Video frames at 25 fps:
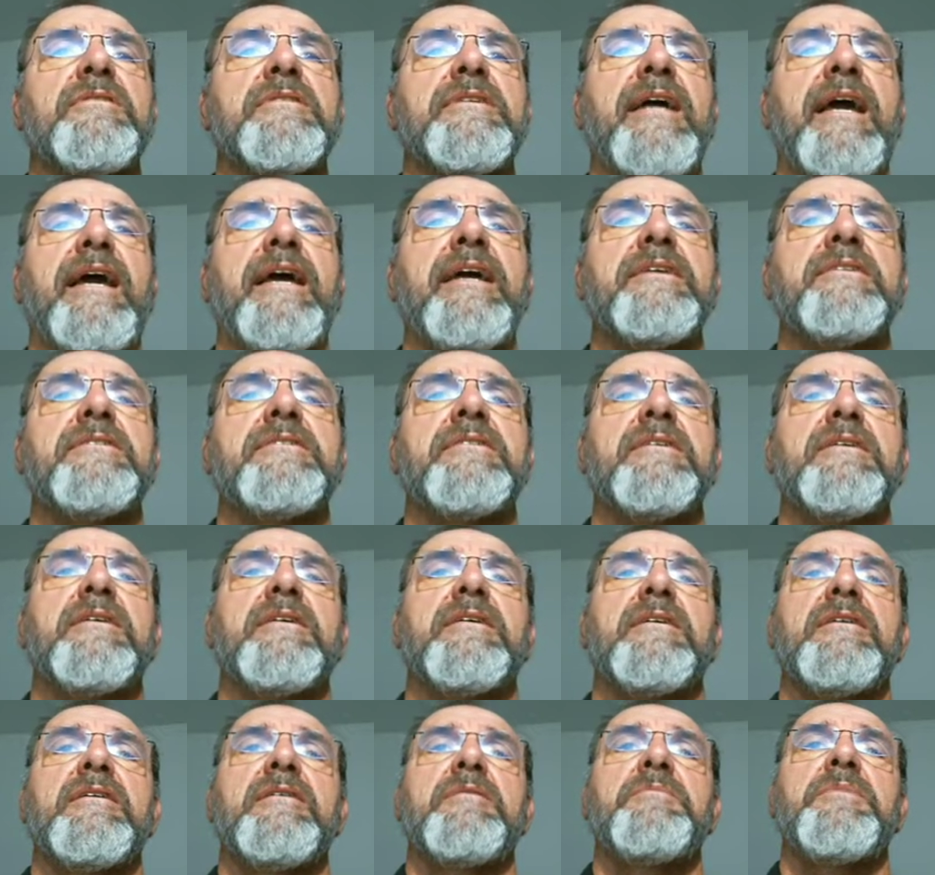case
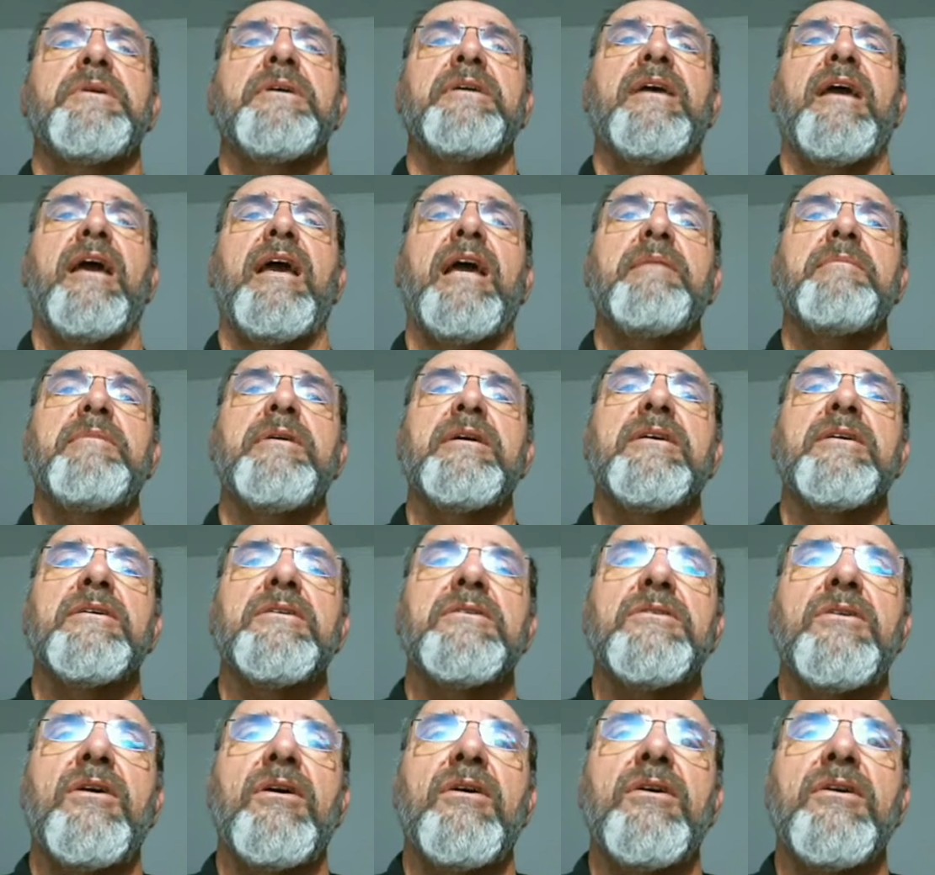became
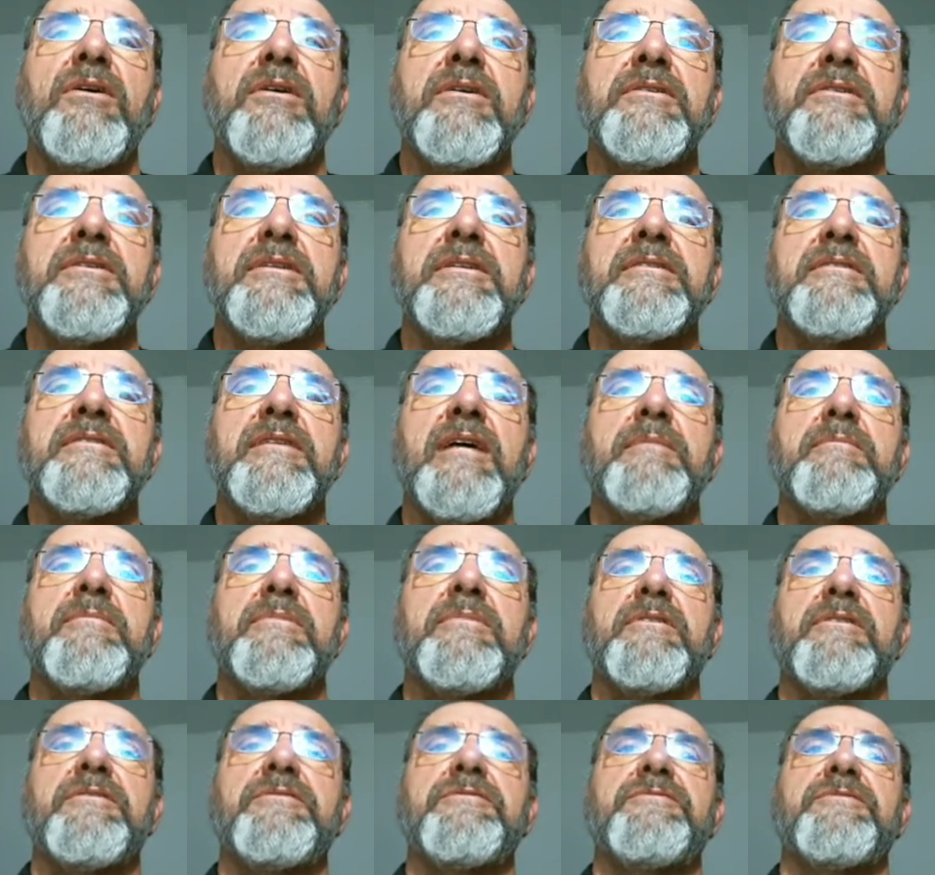ill on December
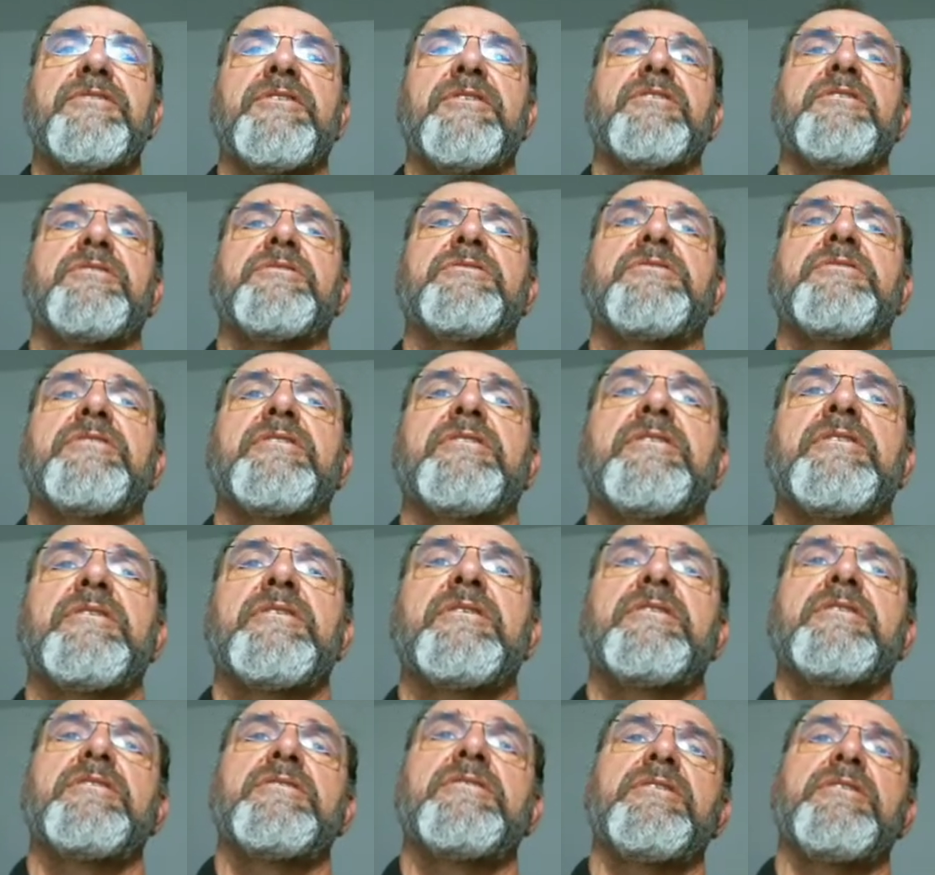the 1st,
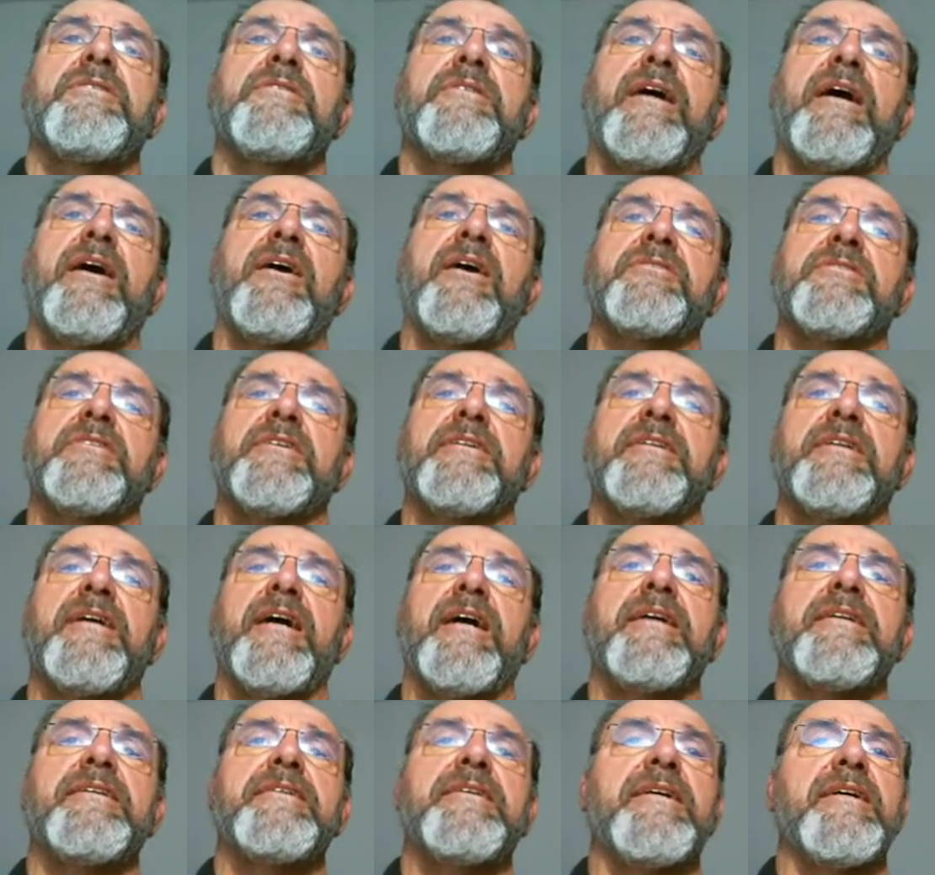
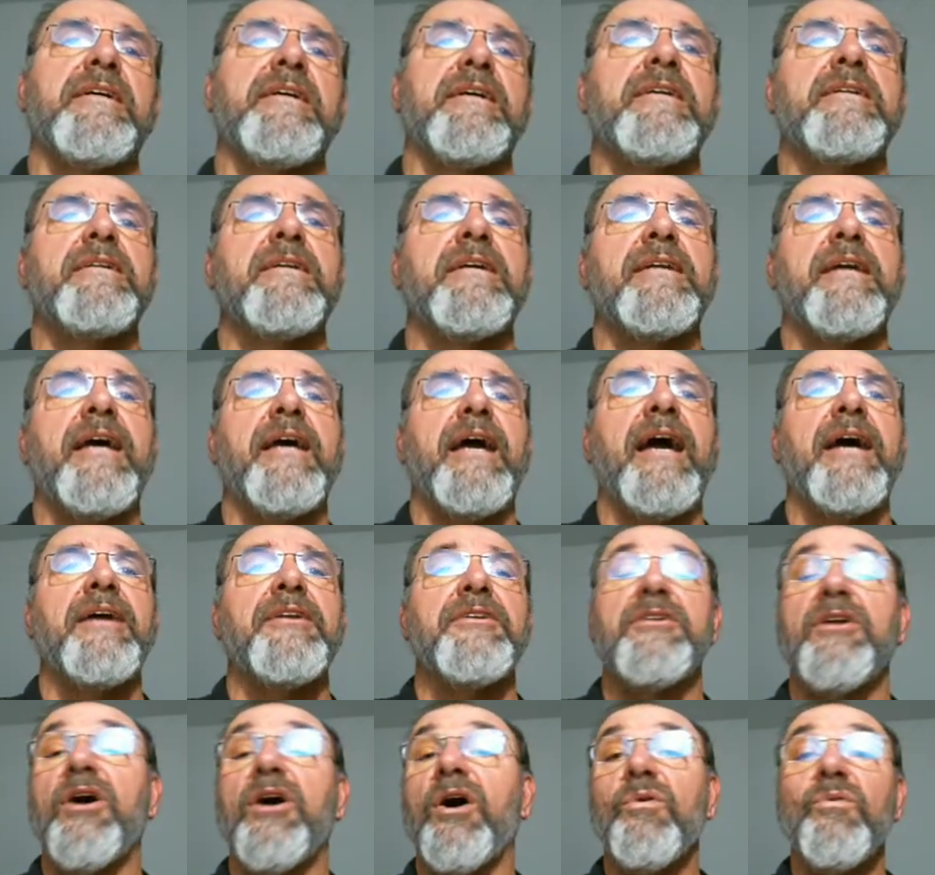2019, and had
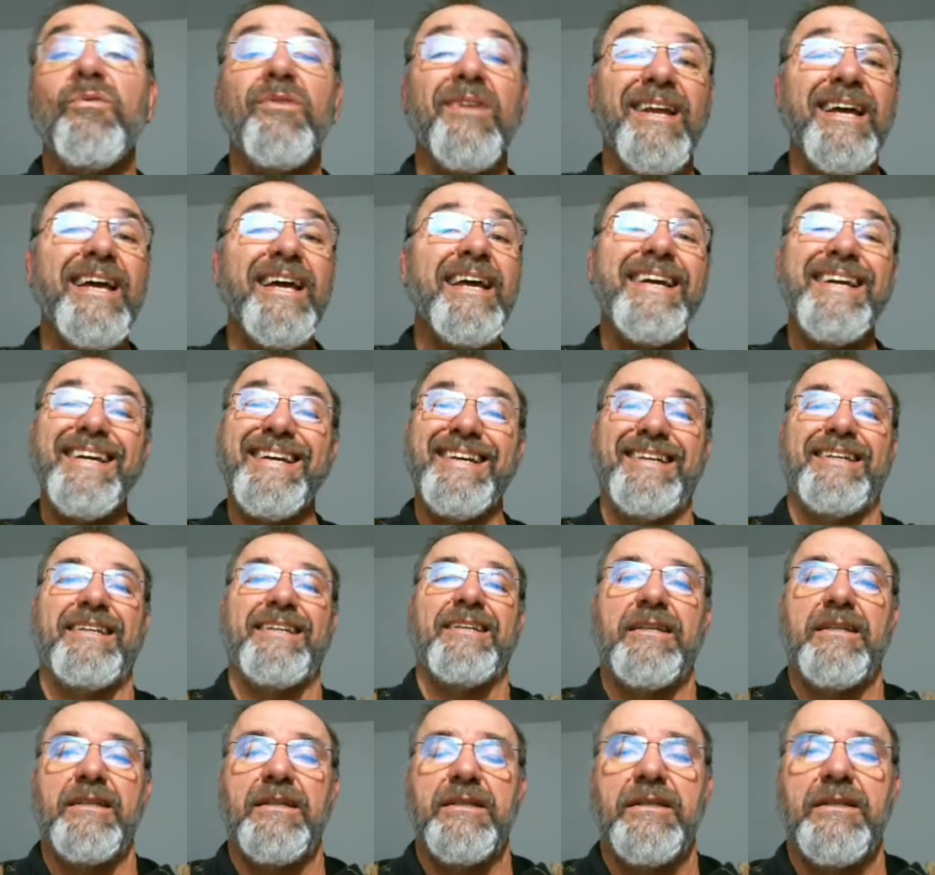no link
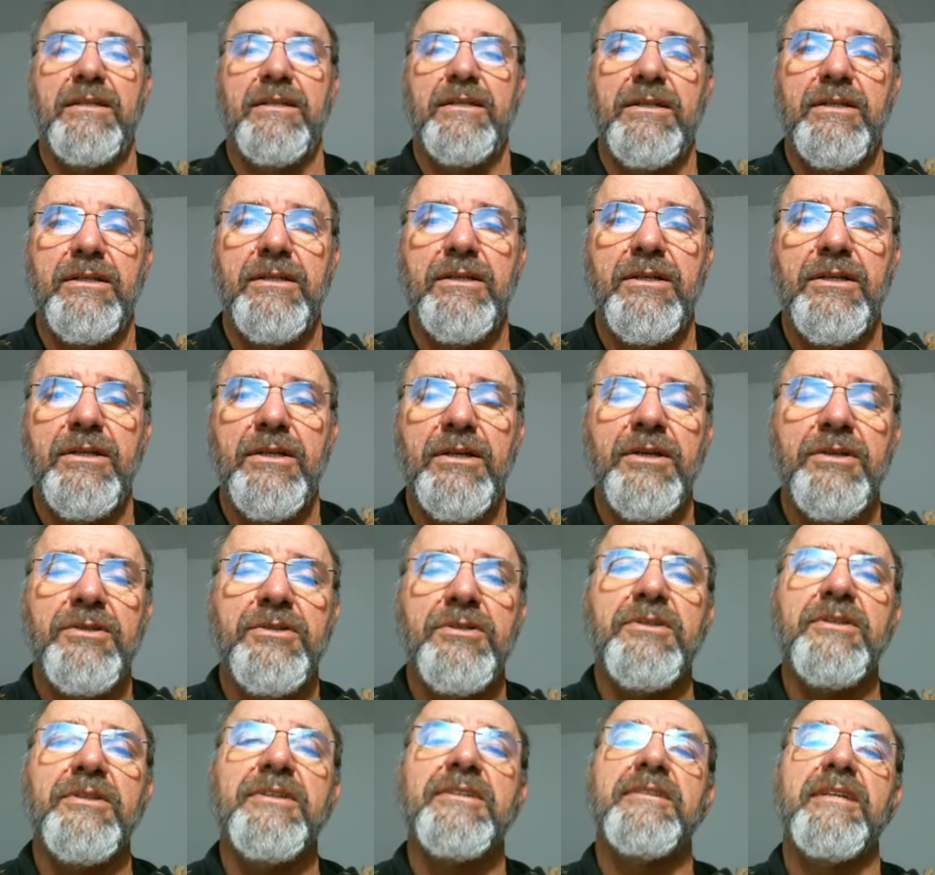to
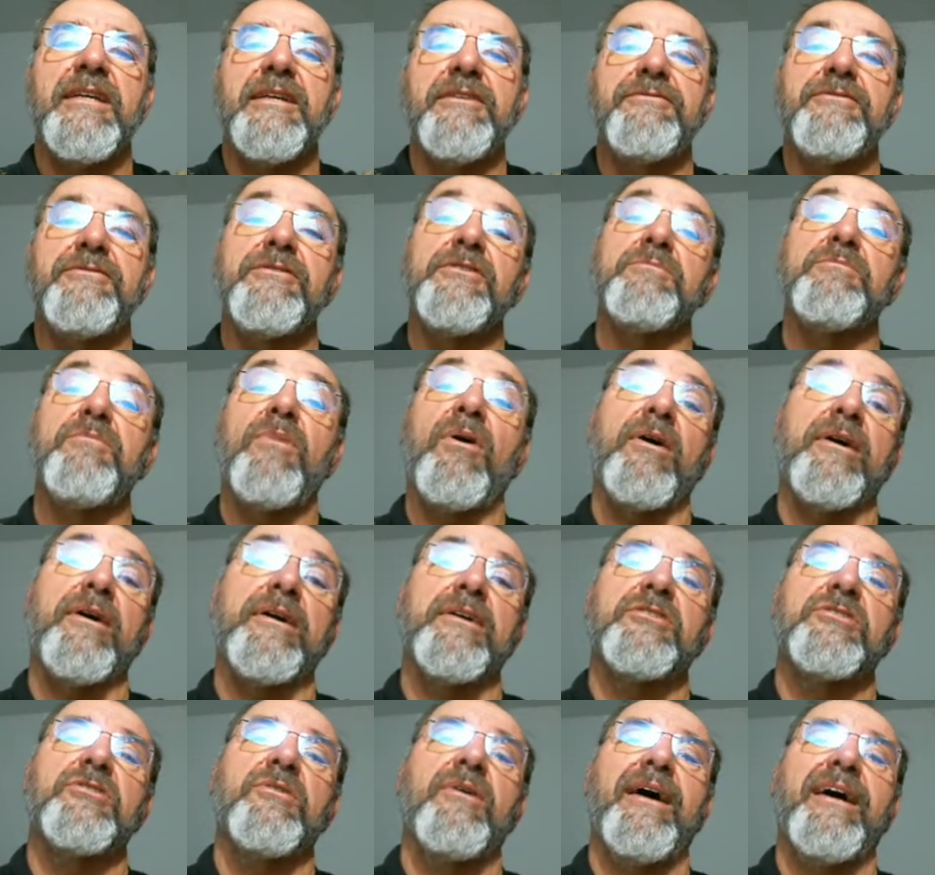the seafood
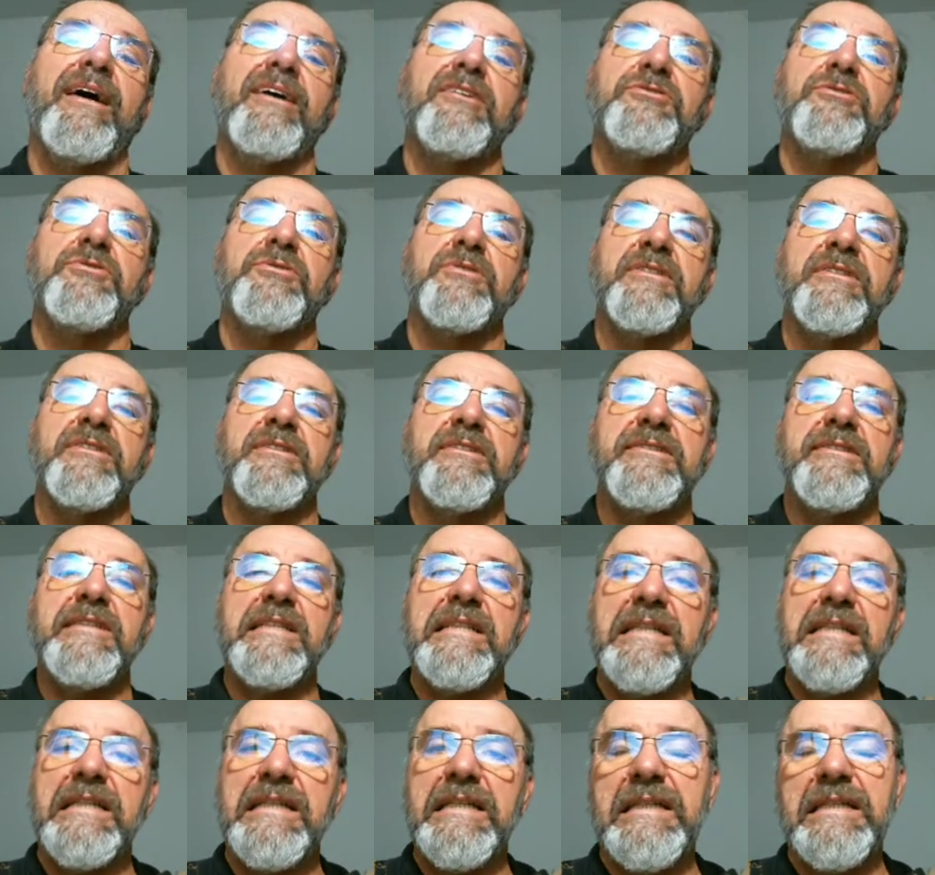market. So as you can
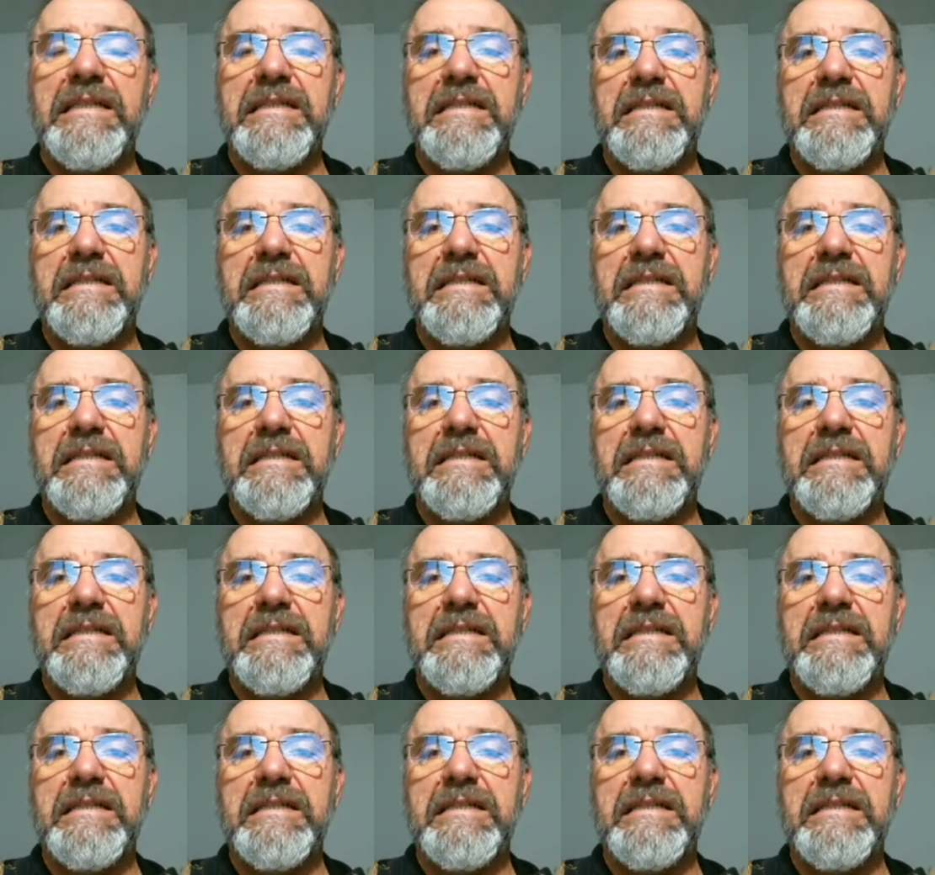see,